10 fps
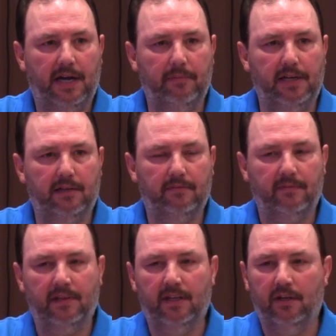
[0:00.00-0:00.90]
Amen.
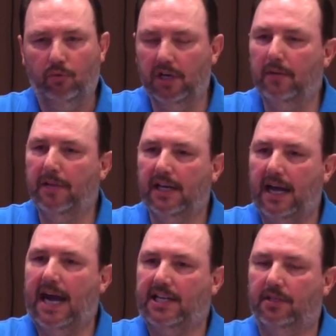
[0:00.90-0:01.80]
Wouldn't it be
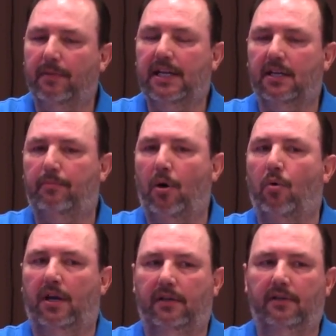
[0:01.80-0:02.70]
nice to be in a
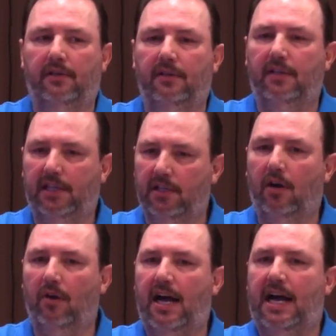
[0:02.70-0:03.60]
point in
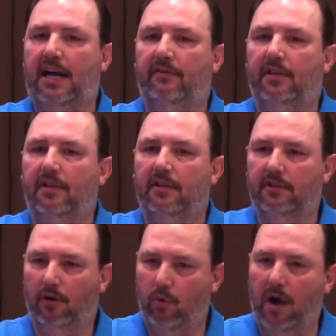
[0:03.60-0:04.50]
your life
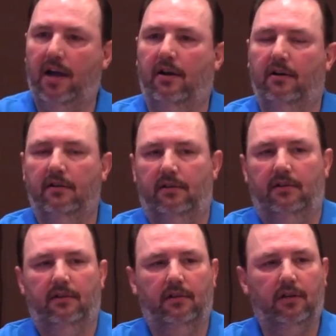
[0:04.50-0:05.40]
to where
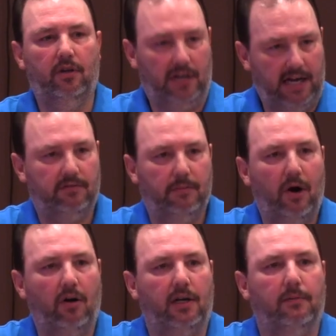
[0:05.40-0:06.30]
you didn't have to
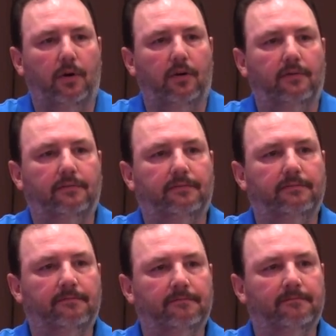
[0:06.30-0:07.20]
borrow anymore.
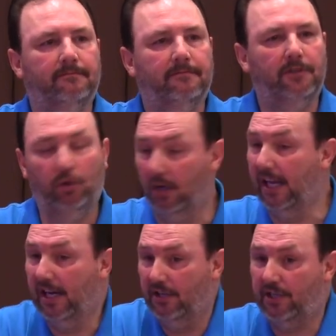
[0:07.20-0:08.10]
You can
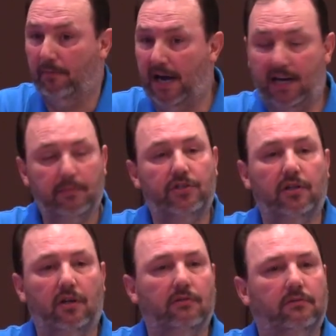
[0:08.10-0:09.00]
lend to somebody, but
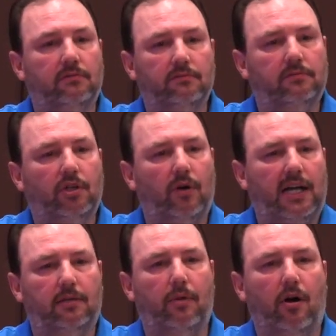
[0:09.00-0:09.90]
you don't, you don't
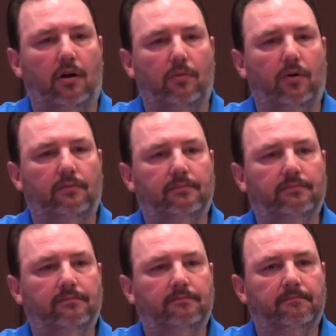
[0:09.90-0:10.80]
have to borrow no more.
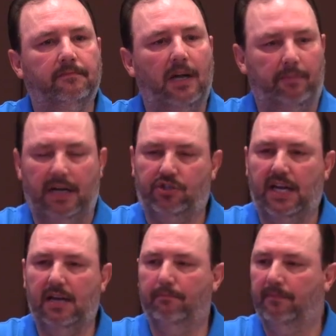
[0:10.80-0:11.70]
I'm not
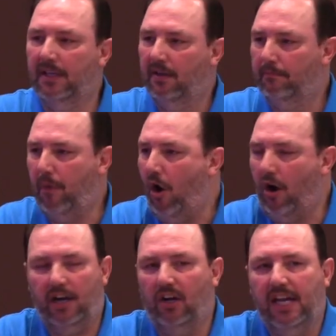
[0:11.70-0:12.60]
saying
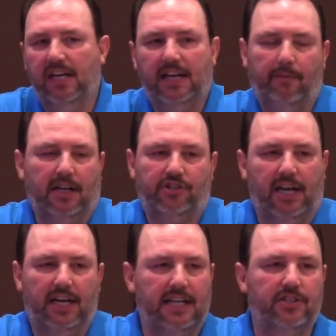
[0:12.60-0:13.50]
borrowing and lending, I'm not
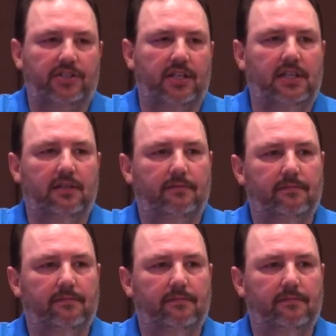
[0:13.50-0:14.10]
saying that's a sin.